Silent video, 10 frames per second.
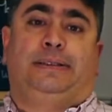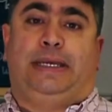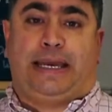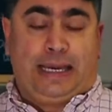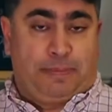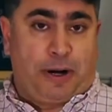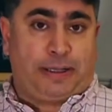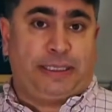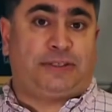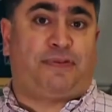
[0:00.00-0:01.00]
Taking
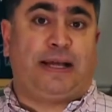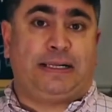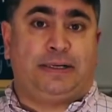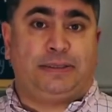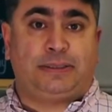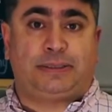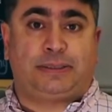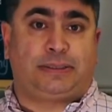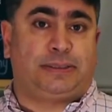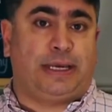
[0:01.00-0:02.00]
apart these
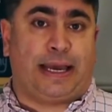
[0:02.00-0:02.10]
failures,